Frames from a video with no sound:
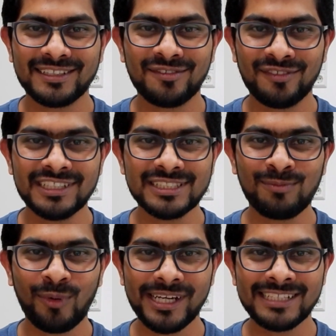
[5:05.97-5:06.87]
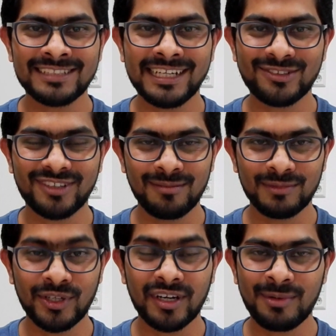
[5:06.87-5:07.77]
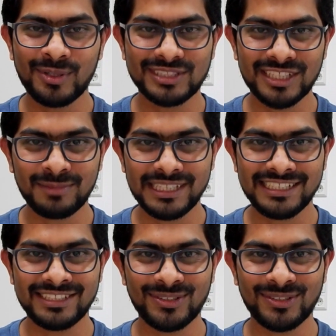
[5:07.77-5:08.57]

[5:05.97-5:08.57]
the first point is that you're coming to Germany,